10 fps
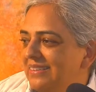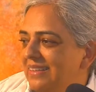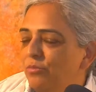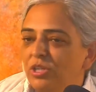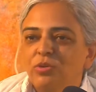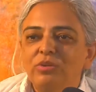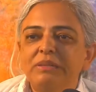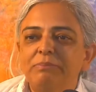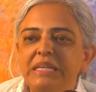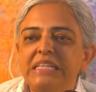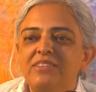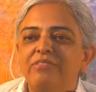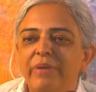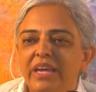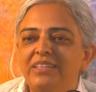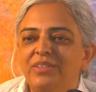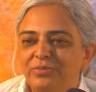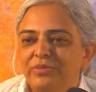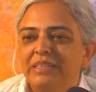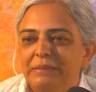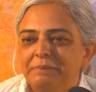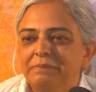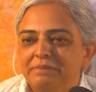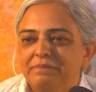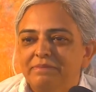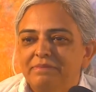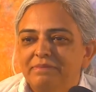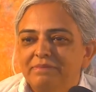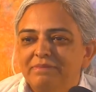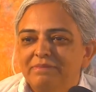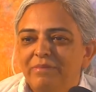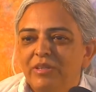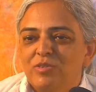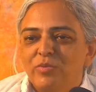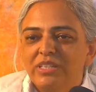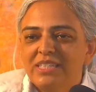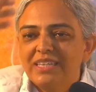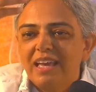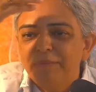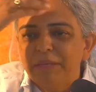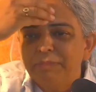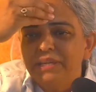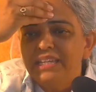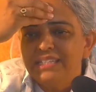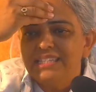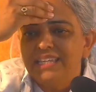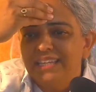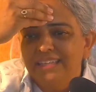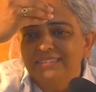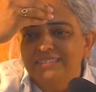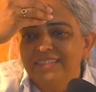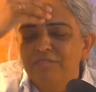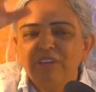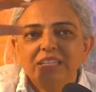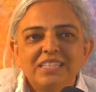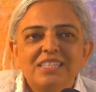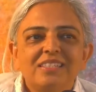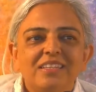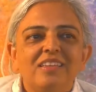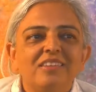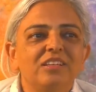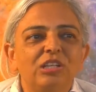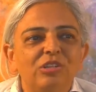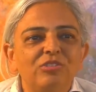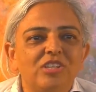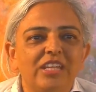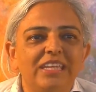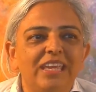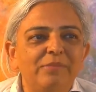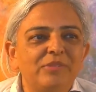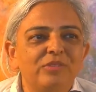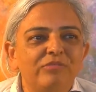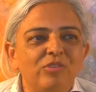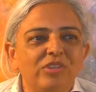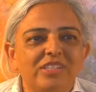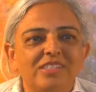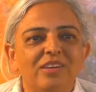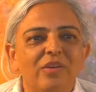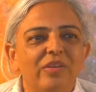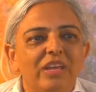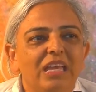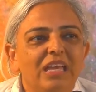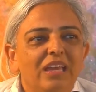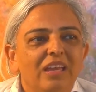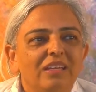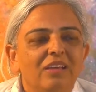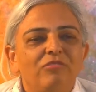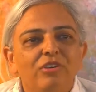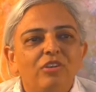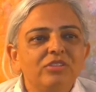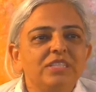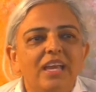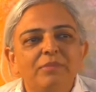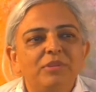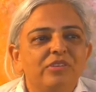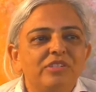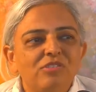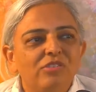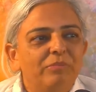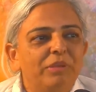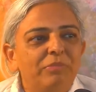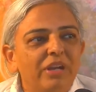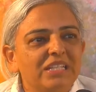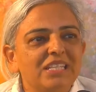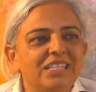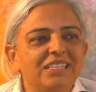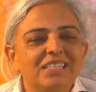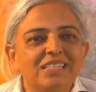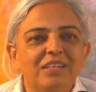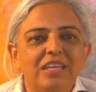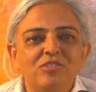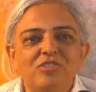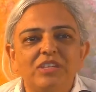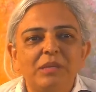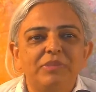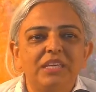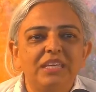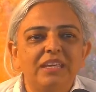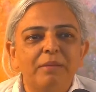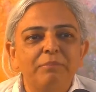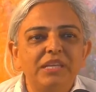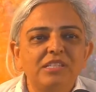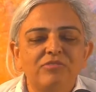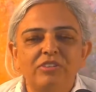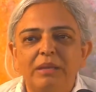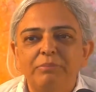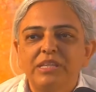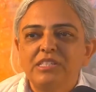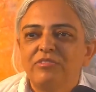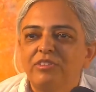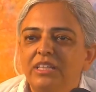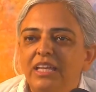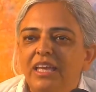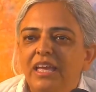And we call it peace of mind, don't we? Because once I'm at peace here, in fact, this is another conclusion I came to a few years ago. For a long time, as you know, I've been practicing this, and I used to keep thinking, I'm peaceful, I'm peaceful.